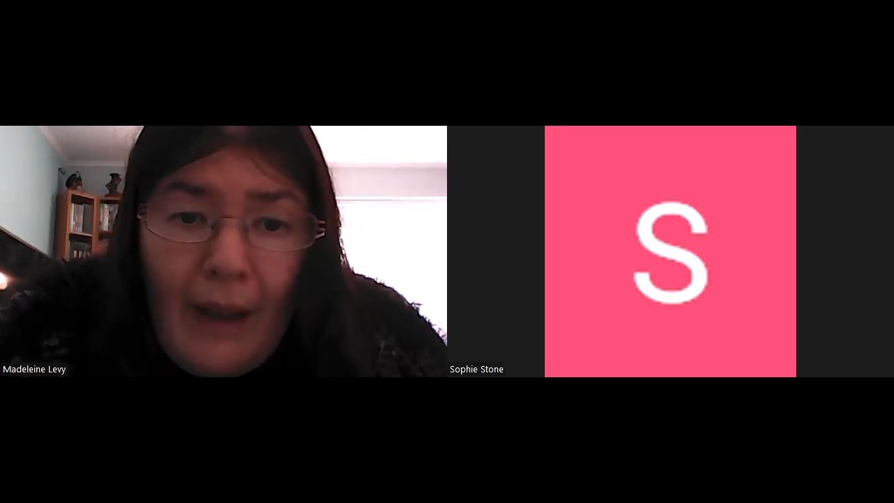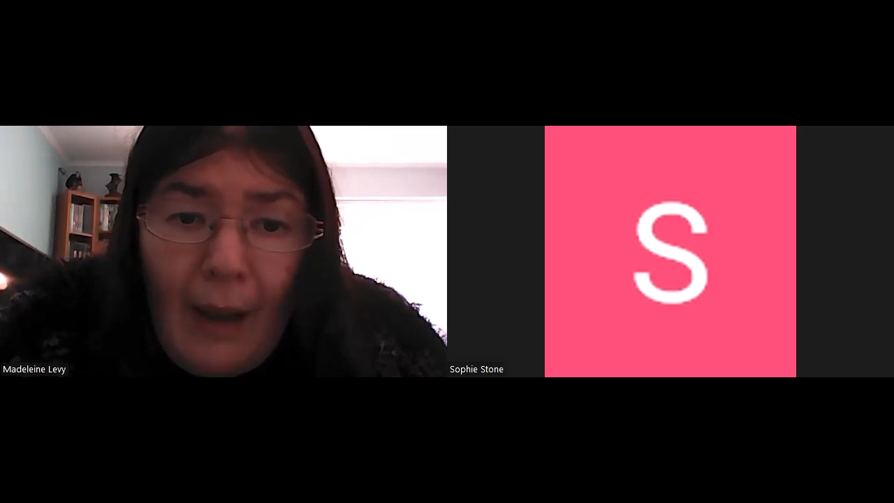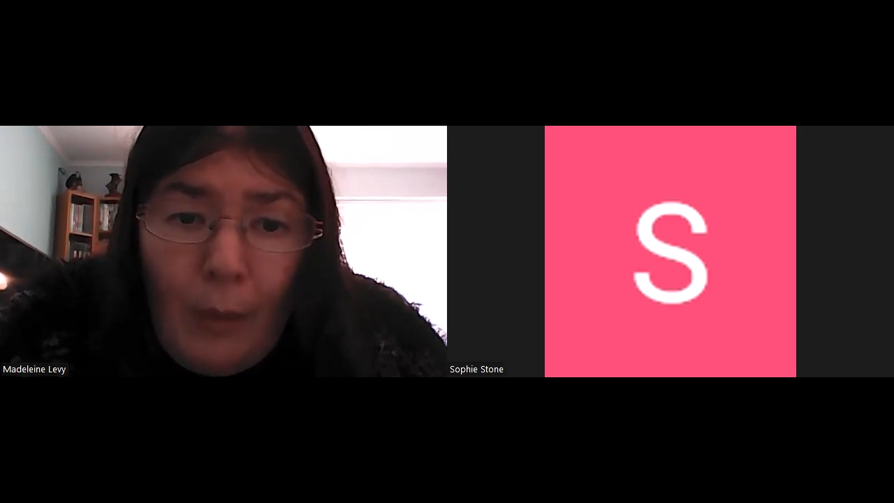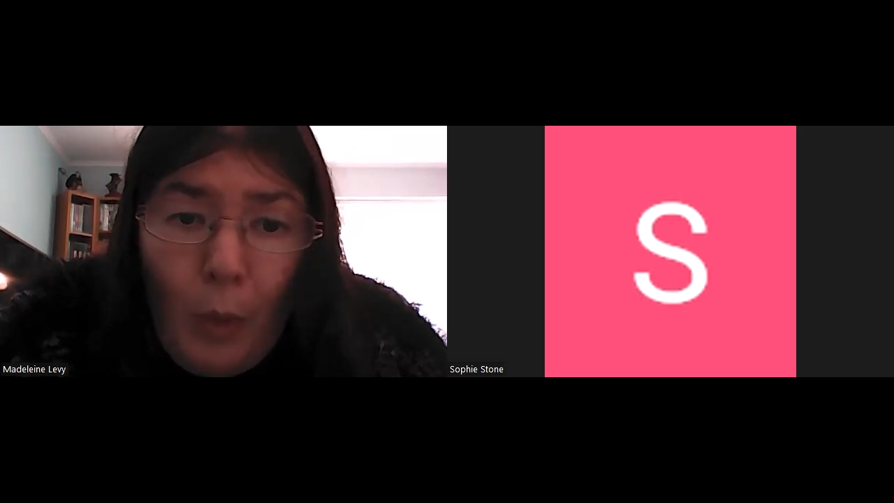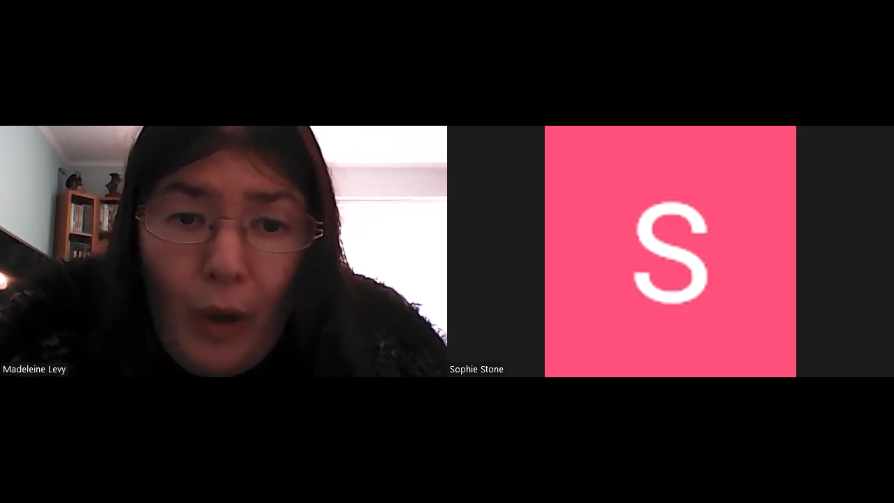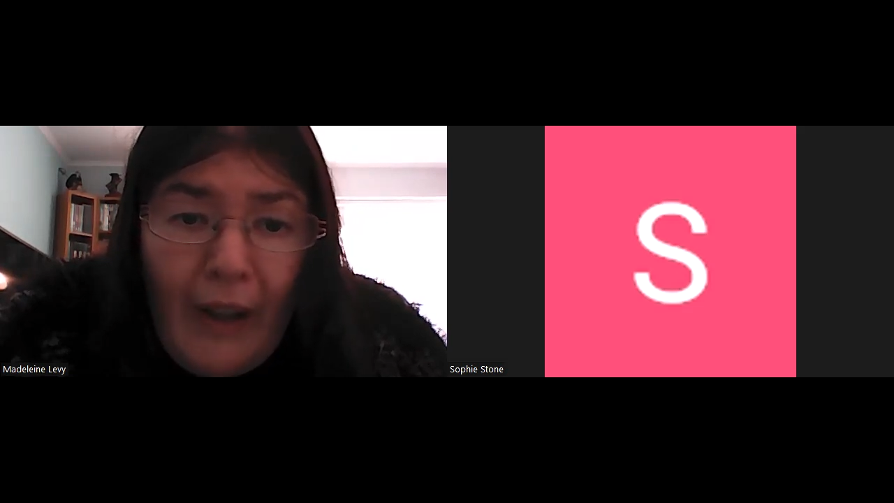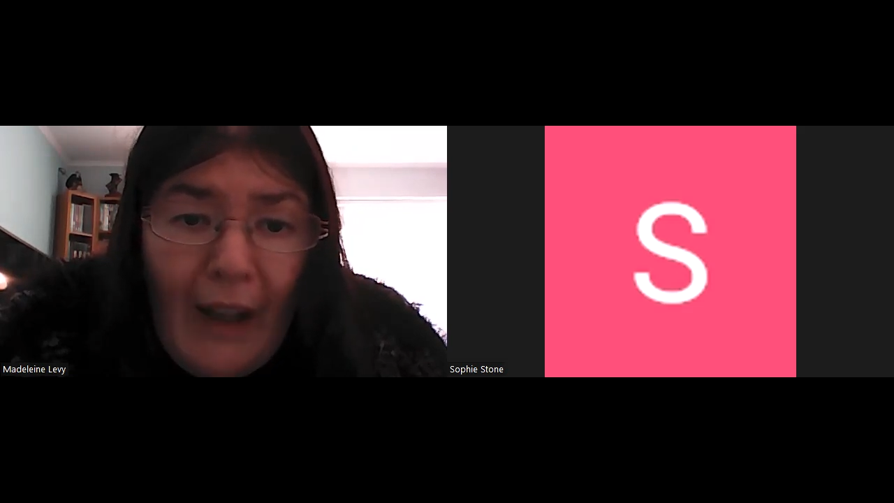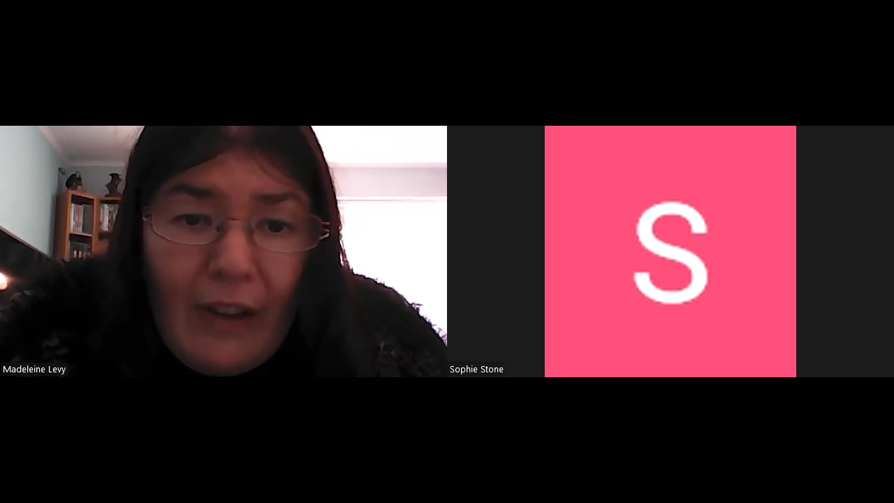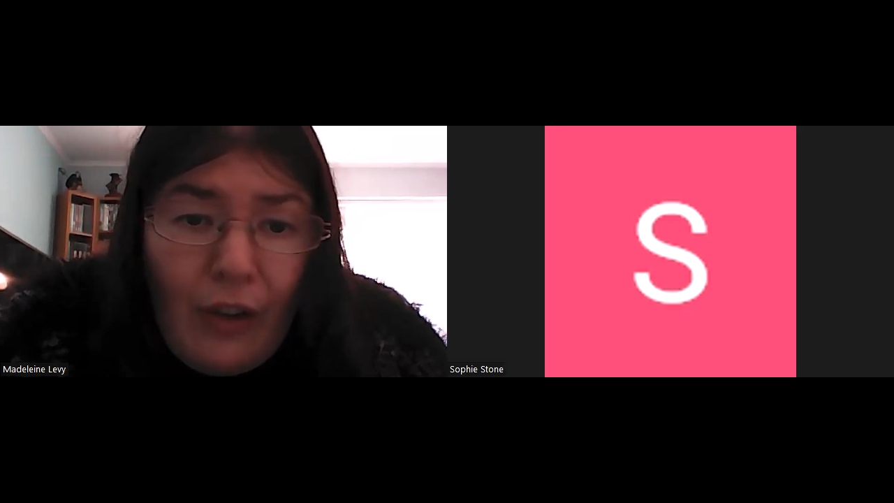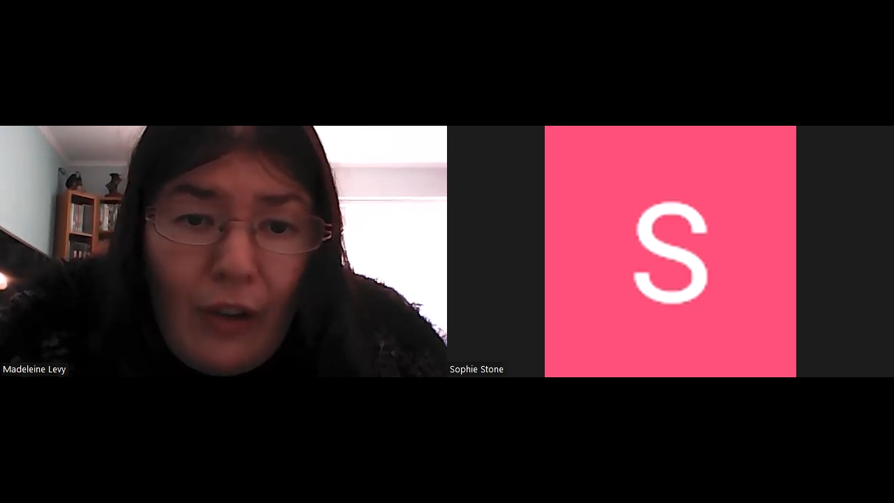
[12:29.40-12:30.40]
And what
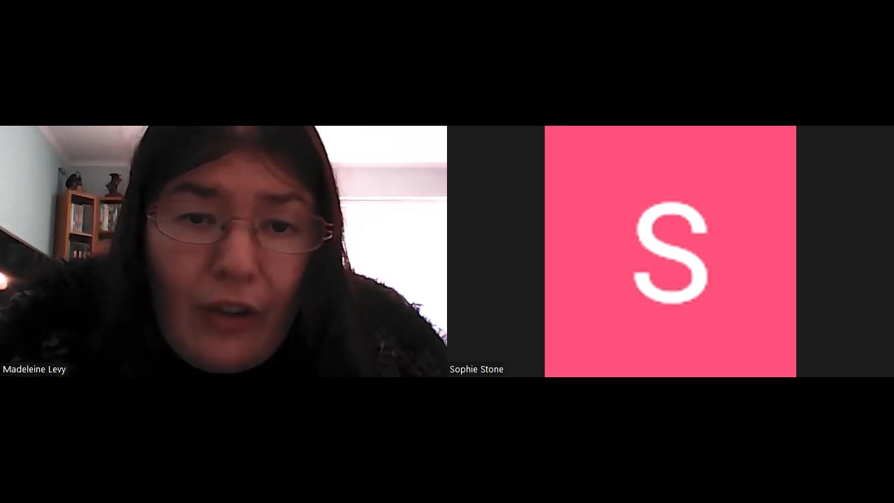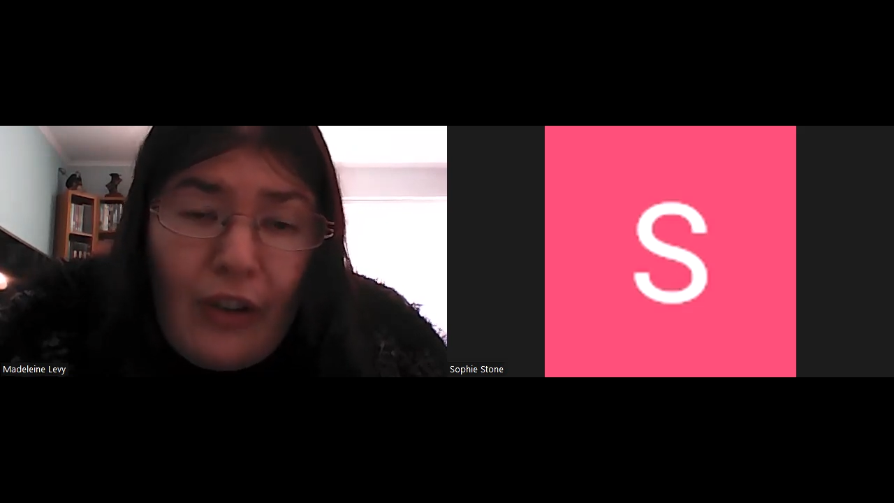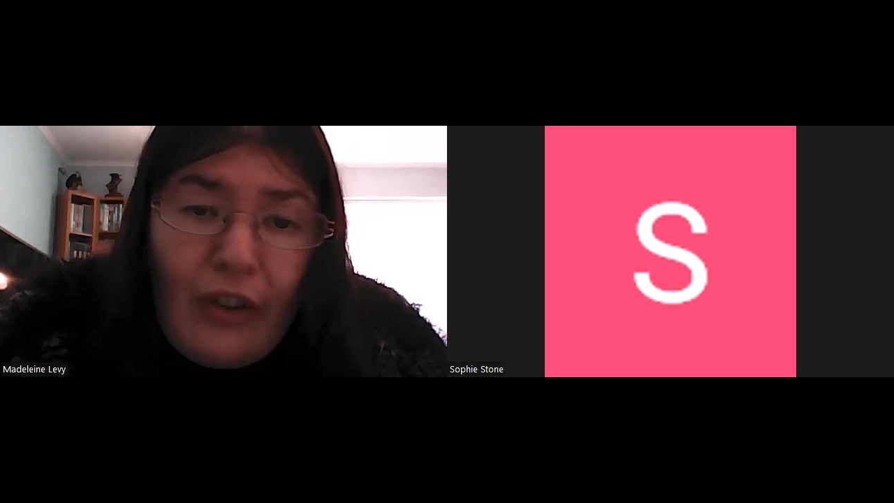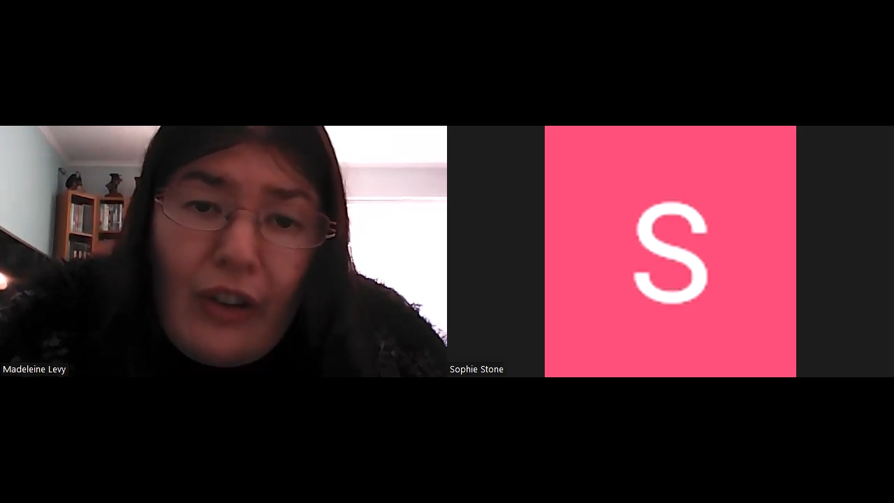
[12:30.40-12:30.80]
that does is